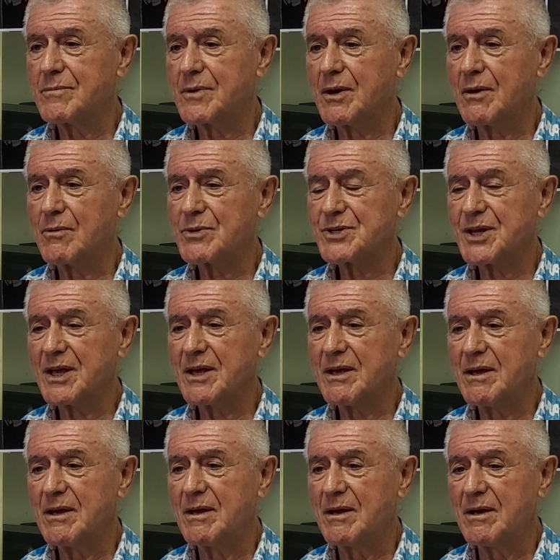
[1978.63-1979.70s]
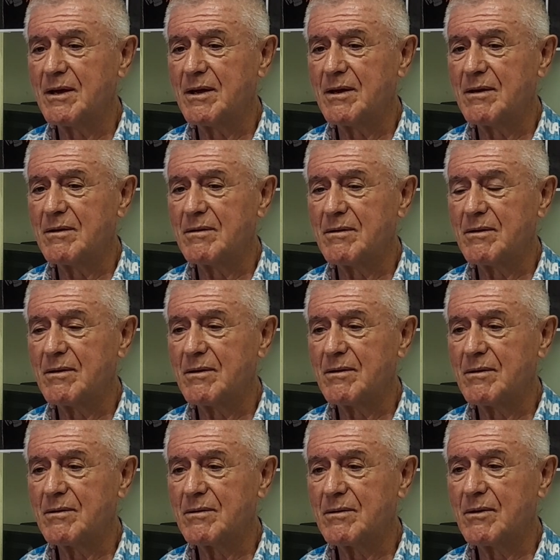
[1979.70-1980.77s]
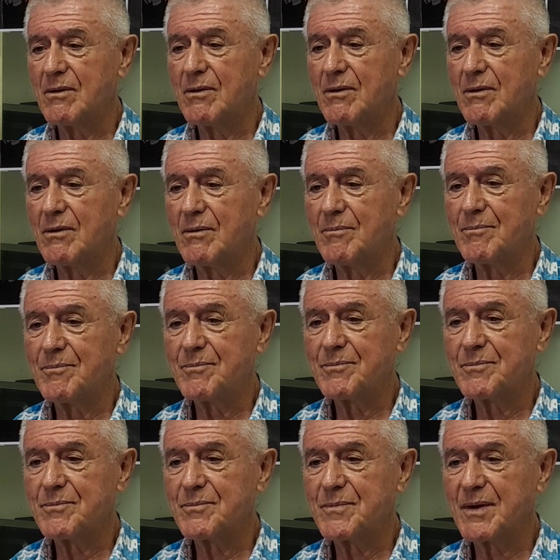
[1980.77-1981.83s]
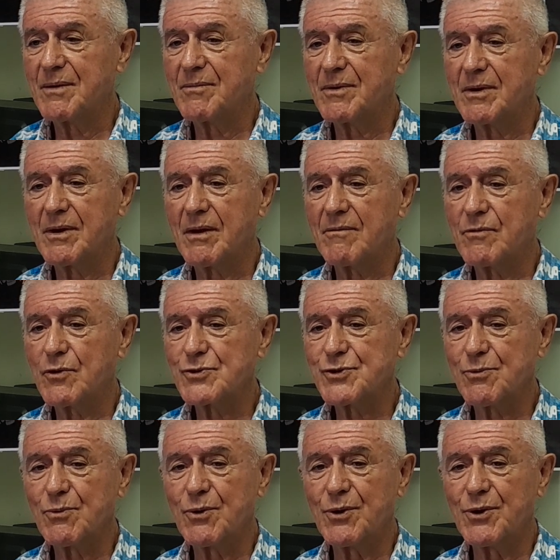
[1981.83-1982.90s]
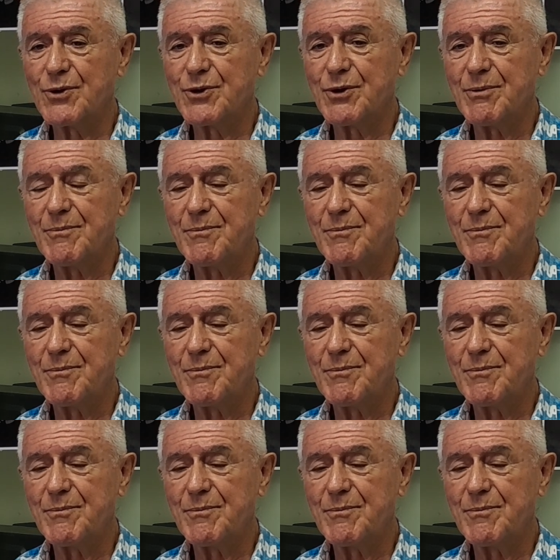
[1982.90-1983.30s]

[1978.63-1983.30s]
I would say, I've lost the word.